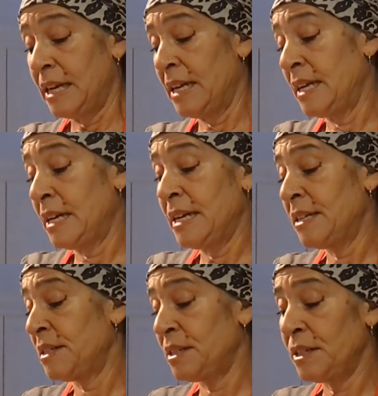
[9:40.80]

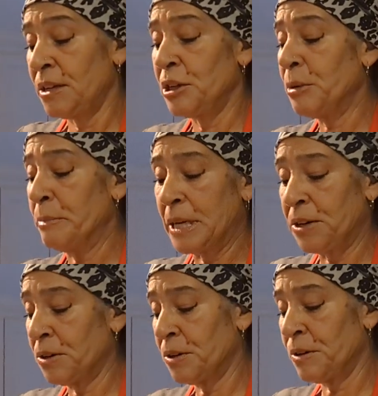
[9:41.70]
and, you know, your
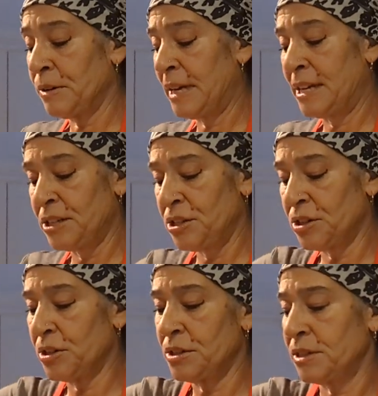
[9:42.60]
butter and
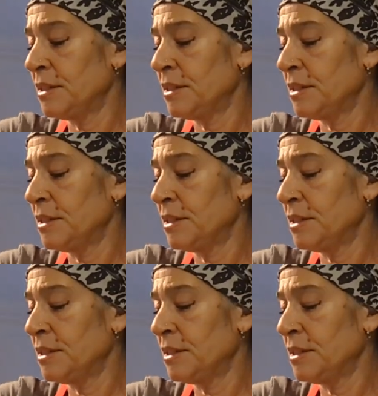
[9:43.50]
your